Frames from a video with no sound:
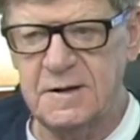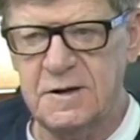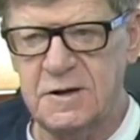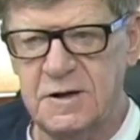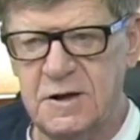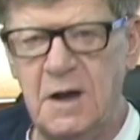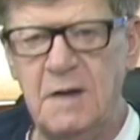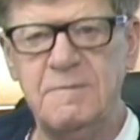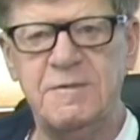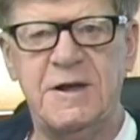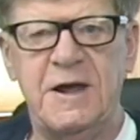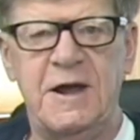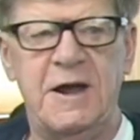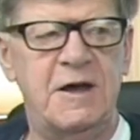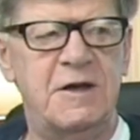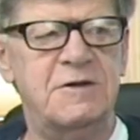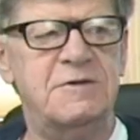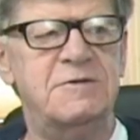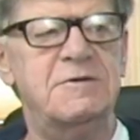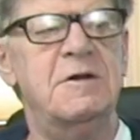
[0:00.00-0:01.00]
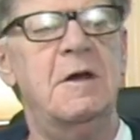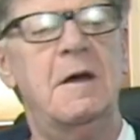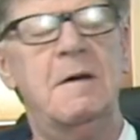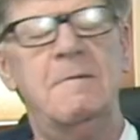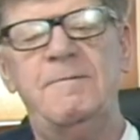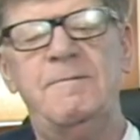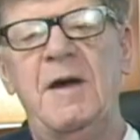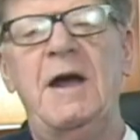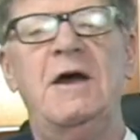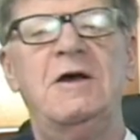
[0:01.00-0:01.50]
Comcast
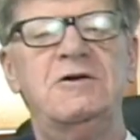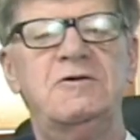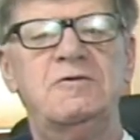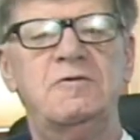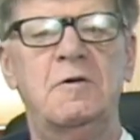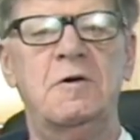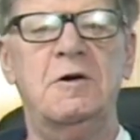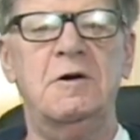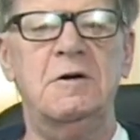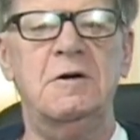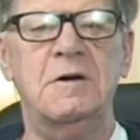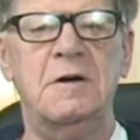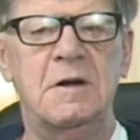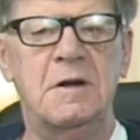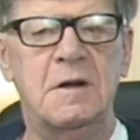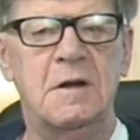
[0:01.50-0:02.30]
password,